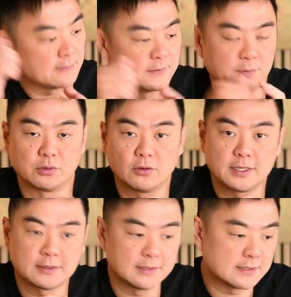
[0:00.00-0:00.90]

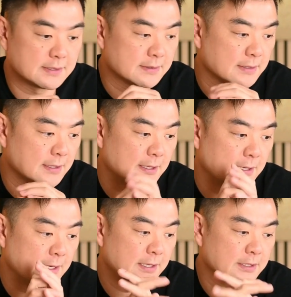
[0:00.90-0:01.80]
deploying this,
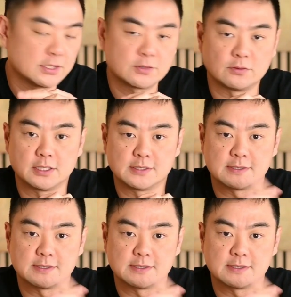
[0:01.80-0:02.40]
I just want to